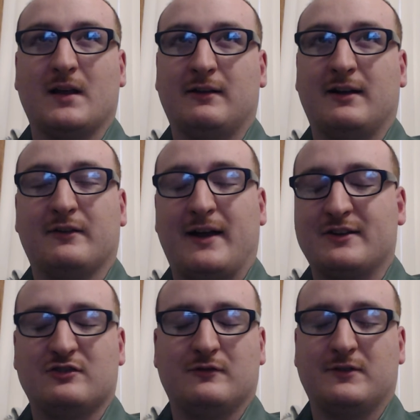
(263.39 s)
A lot of
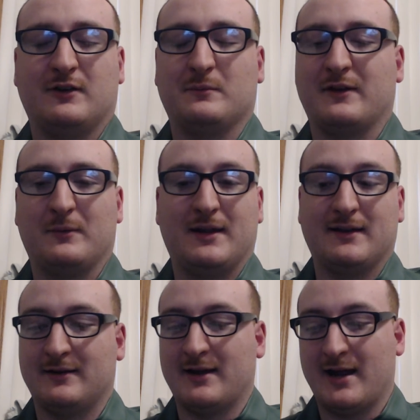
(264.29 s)
action films that we get
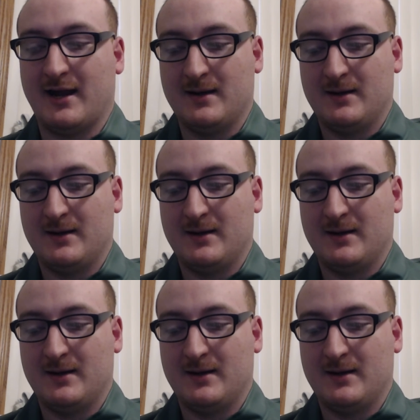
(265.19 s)
today,